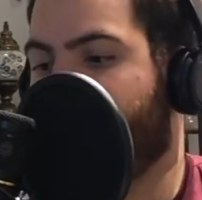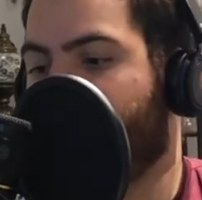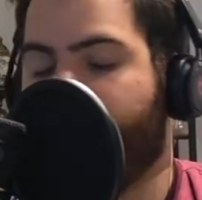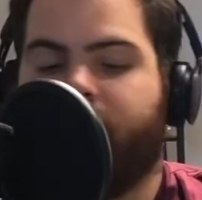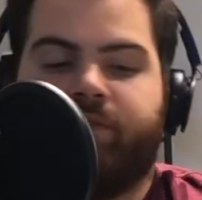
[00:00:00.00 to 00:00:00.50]

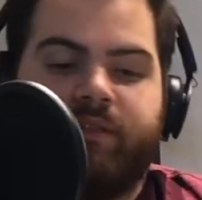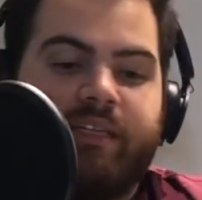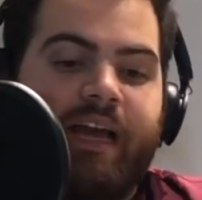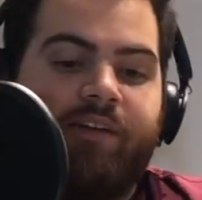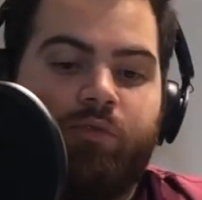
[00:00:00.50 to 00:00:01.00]
We
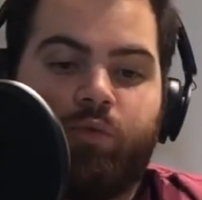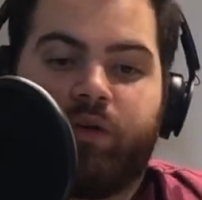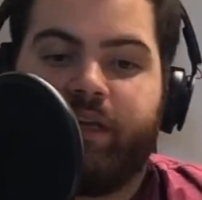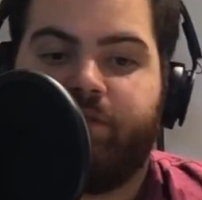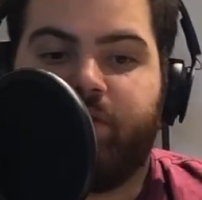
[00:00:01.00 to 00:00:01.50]
obviously have the
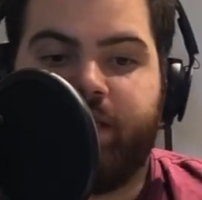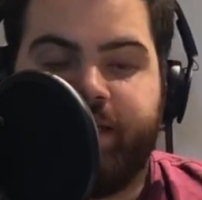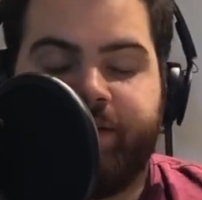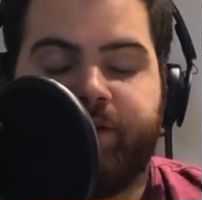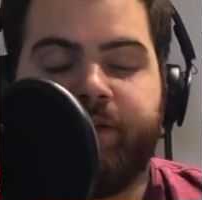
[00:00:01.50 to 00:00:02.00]
rookie of the
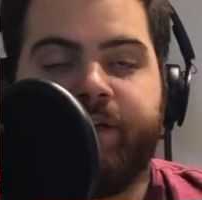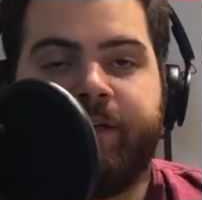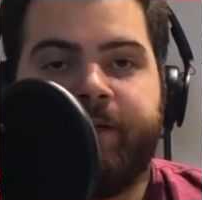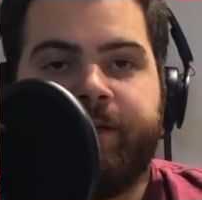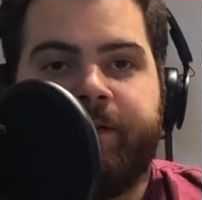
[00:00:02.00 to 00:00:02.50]
year
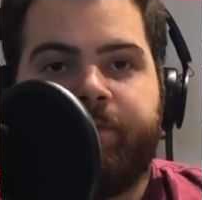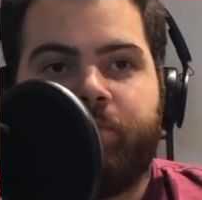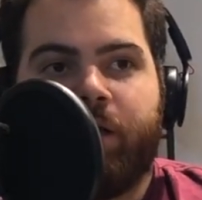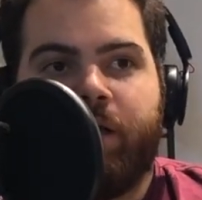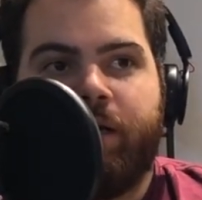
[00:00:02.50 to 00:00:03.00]

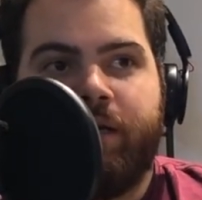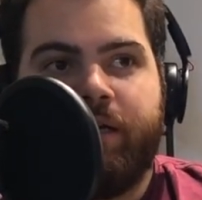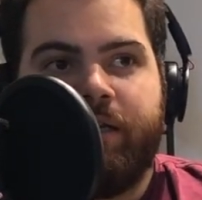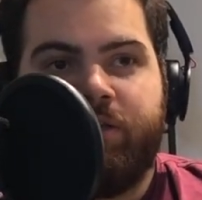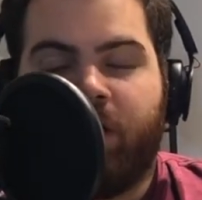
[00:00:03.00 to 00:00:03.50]

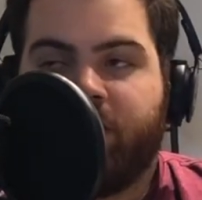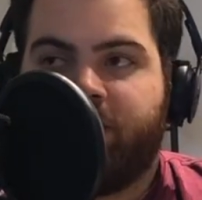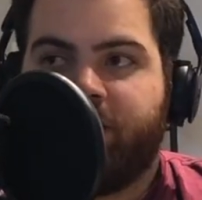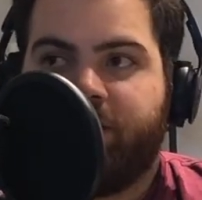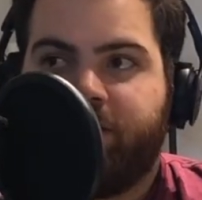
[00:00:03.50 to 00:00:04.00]
in
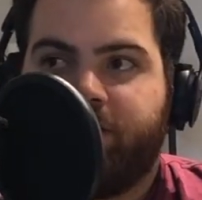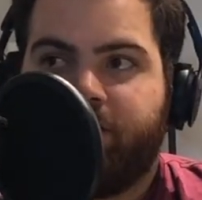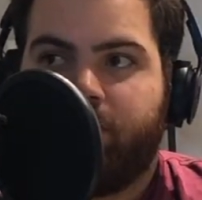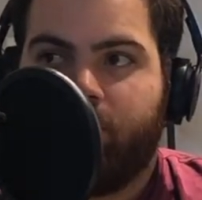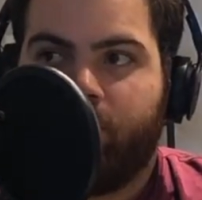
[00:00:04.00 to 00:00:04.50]

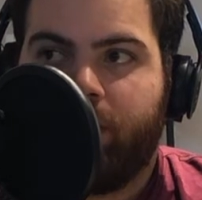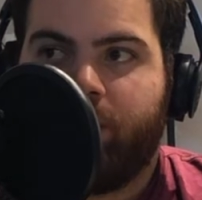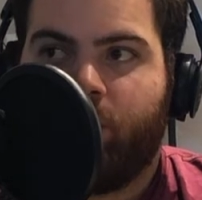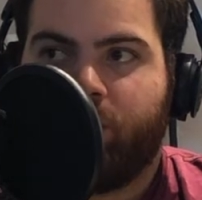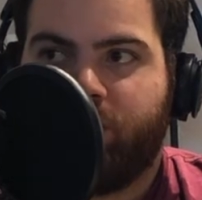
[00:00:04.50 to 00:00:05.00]
Doncic, Luka
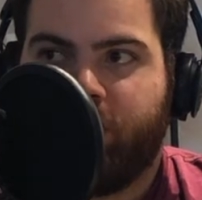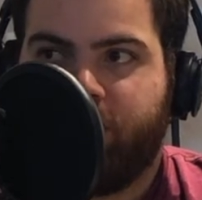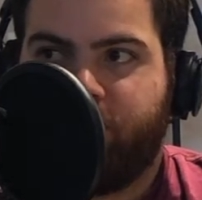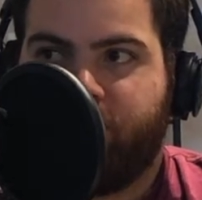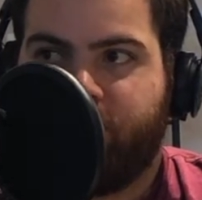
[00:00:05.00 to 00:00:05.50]

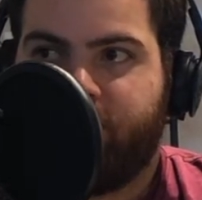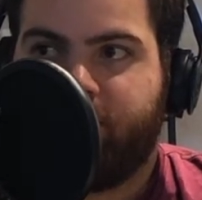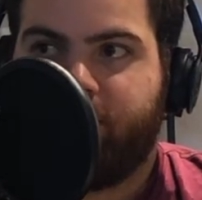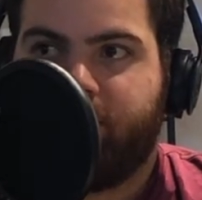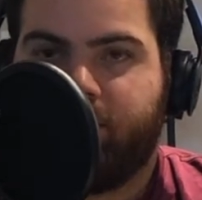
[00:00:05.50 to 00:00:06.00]
Doncic.
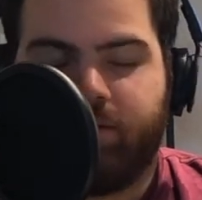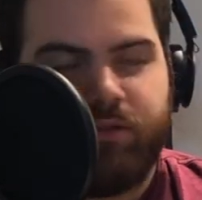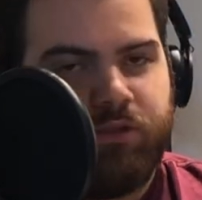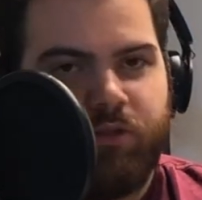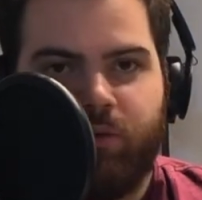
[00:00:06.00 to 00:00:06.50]

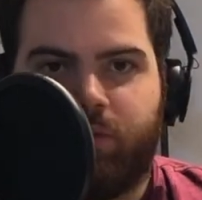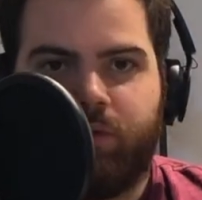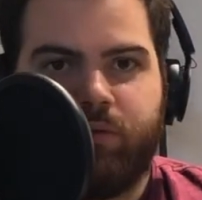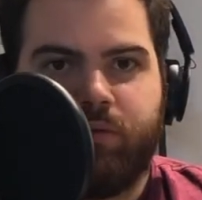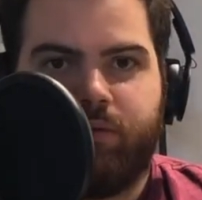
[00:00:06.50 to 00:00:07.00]
So
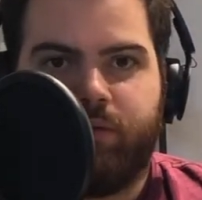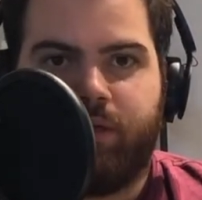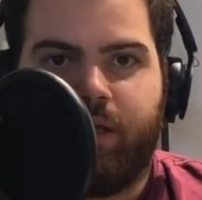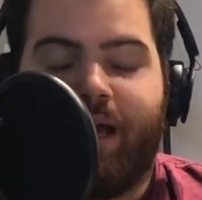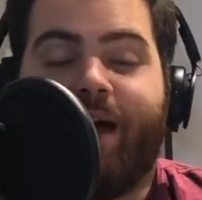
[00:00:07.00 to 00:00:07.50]
cool.
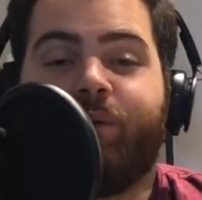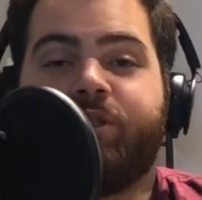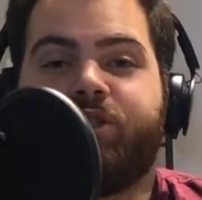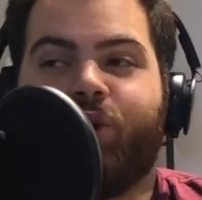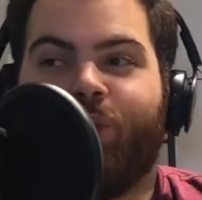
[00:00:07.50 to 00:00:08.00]
I
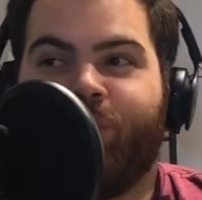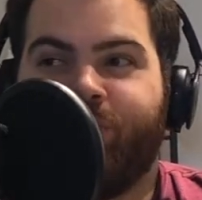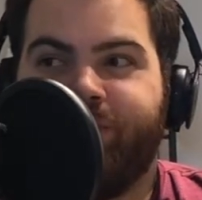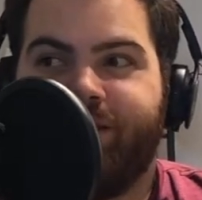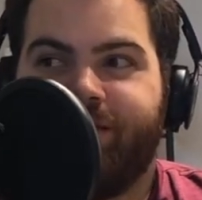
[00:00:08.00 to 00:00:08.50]
was
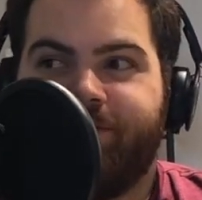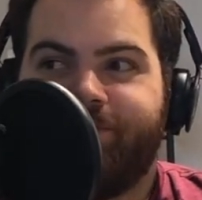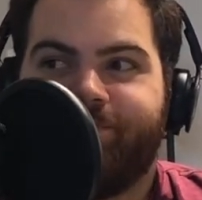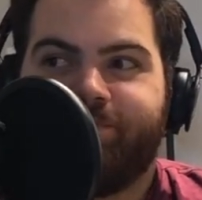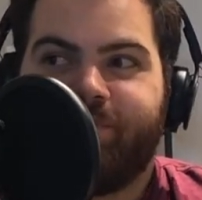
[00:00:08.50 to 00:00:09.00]
told
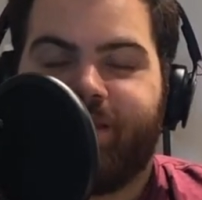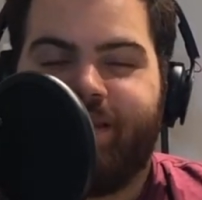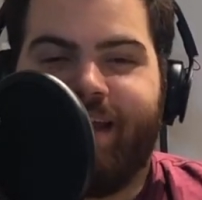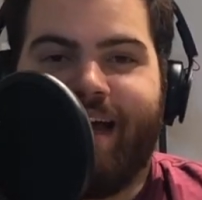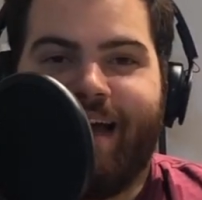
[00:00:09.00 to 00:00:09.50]

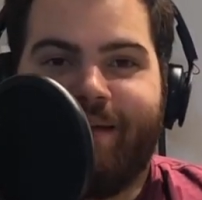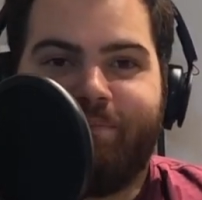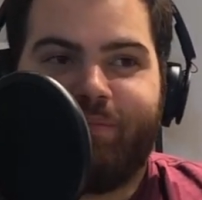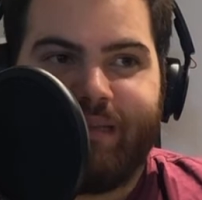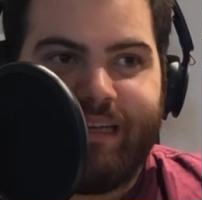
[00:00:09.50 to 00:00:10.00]
that
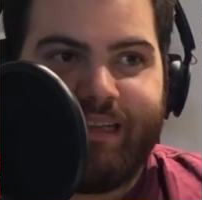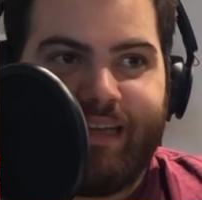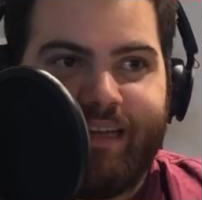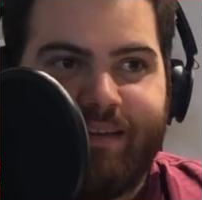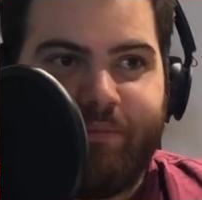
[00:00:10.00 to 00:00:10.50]
I'd play
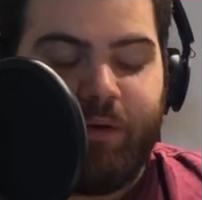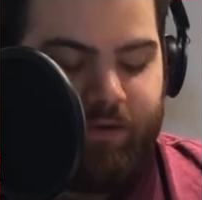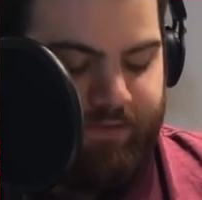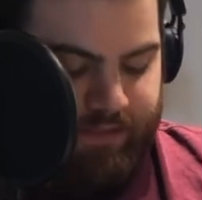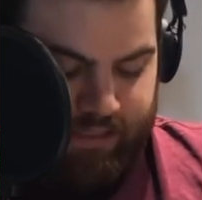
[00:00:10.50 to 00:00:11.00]
like him.
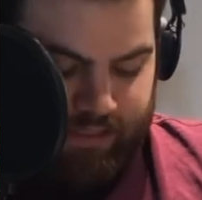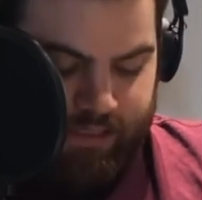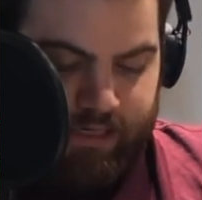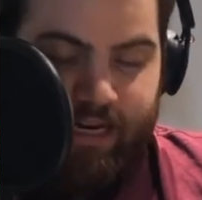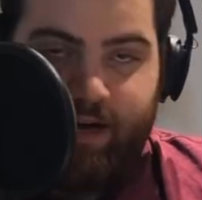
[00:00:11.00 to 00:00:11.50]
Obviously
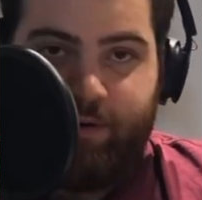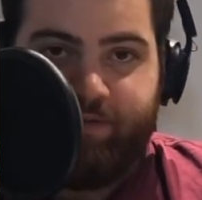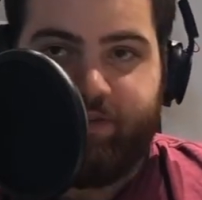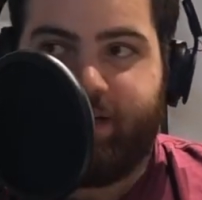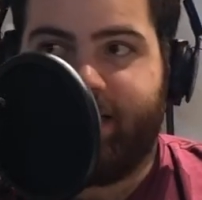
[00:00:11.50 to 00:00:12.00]
not now
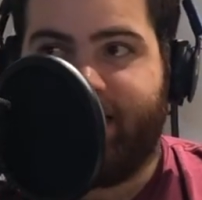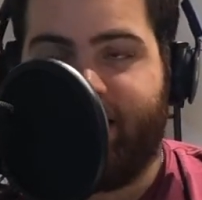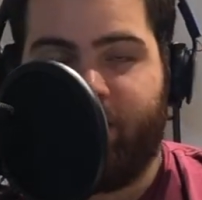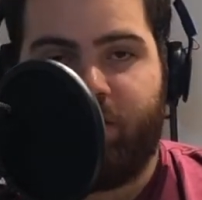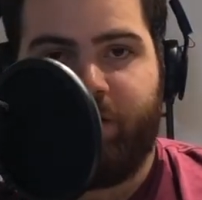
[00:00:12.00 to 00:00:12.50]
after I
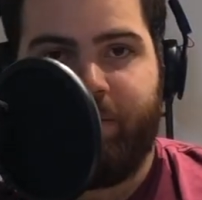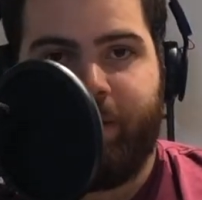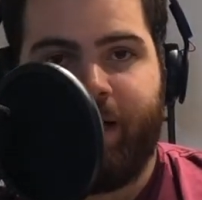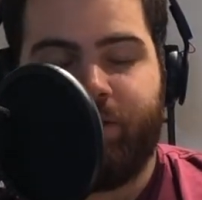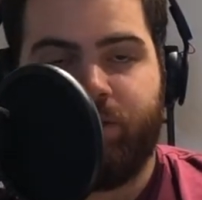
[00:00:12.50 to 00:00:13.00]
gained 30
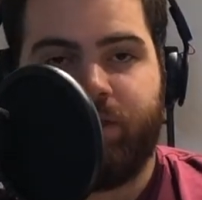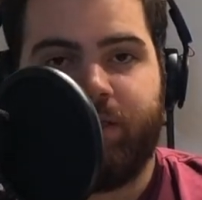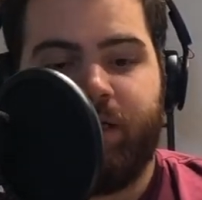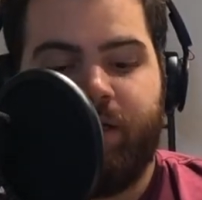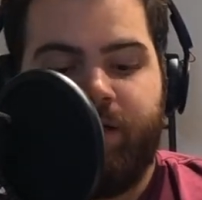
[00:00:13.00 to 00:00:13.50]

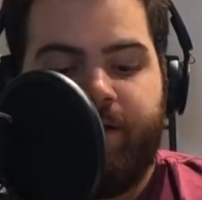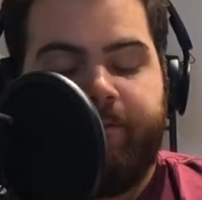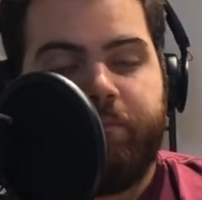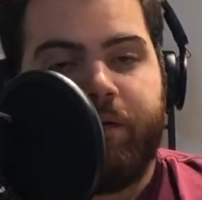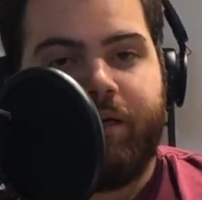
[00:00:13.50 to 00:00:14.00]
pounds,
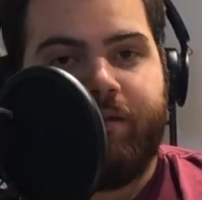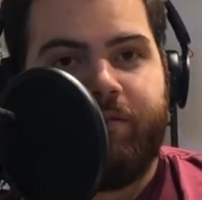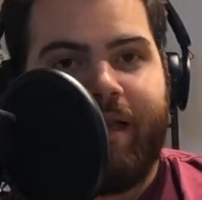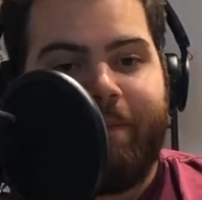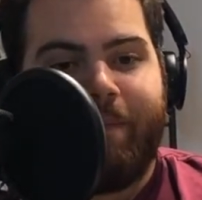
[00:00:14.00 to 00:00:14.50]
but
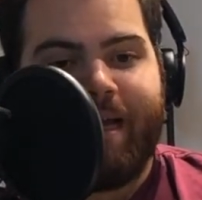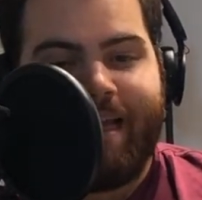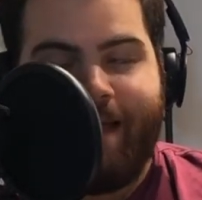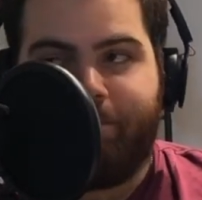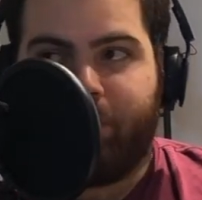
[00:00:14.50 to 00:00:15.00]
that my
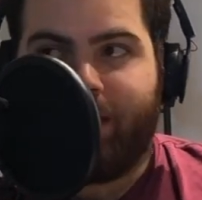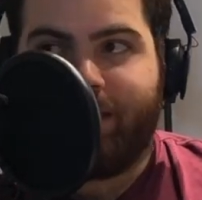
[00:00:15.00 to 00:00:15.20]
gameplay